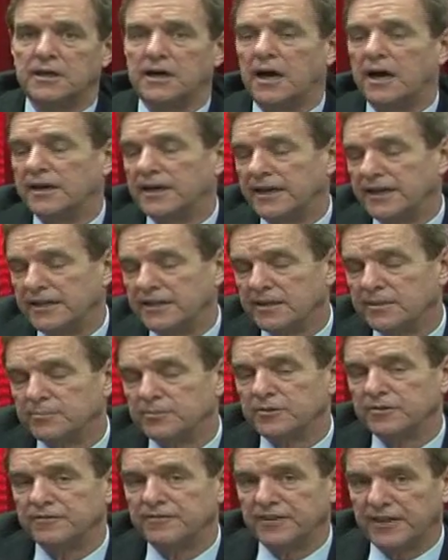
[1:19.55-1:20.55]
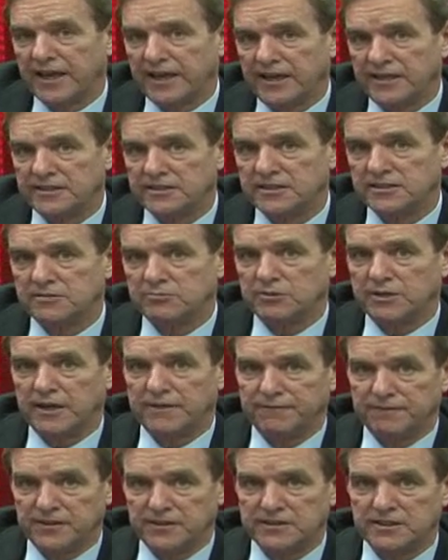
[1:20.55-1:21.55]
on any number of occasions when I
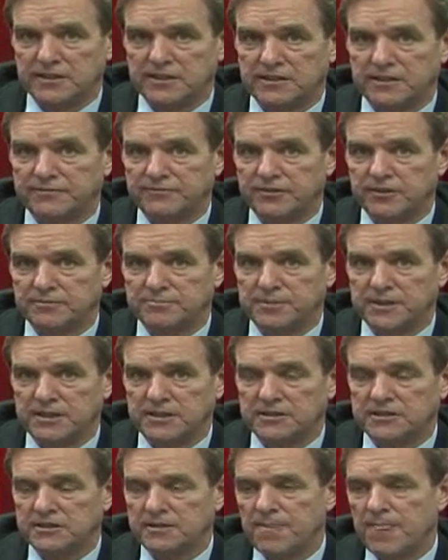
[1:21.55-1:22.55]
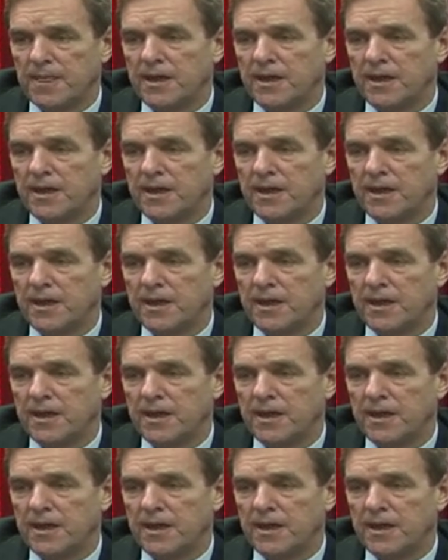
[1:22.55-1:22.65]
visited the Philippines.